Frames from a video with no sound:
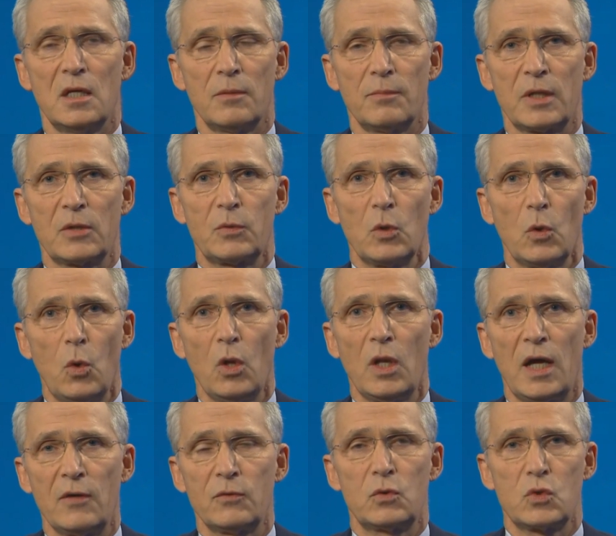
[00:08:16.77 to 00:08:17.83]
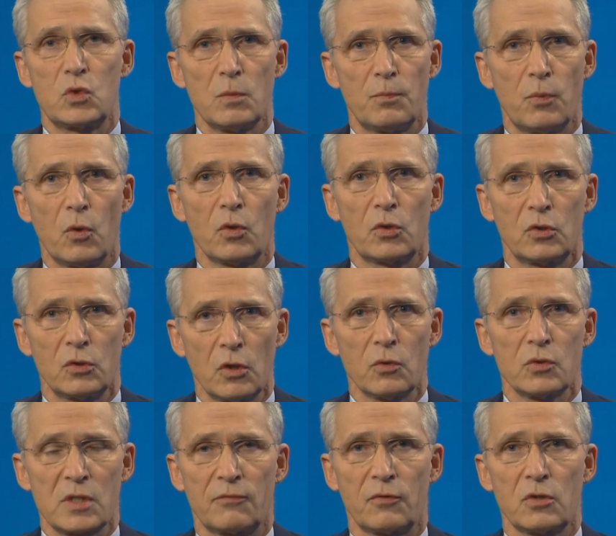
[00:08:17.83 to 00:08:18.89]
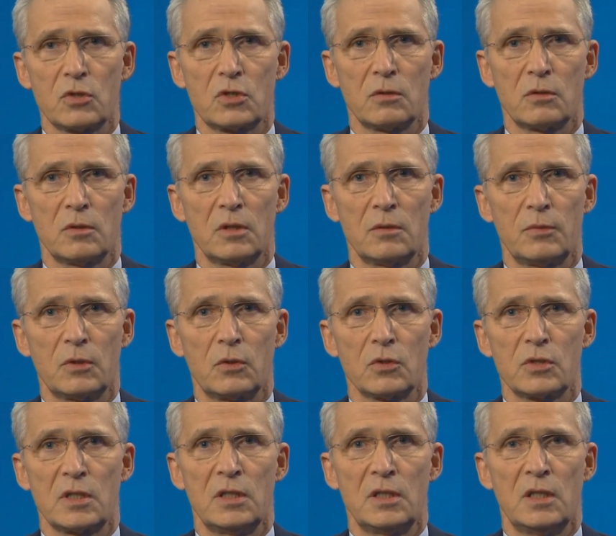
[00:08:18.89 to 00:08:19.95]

but we all have to support those efforts because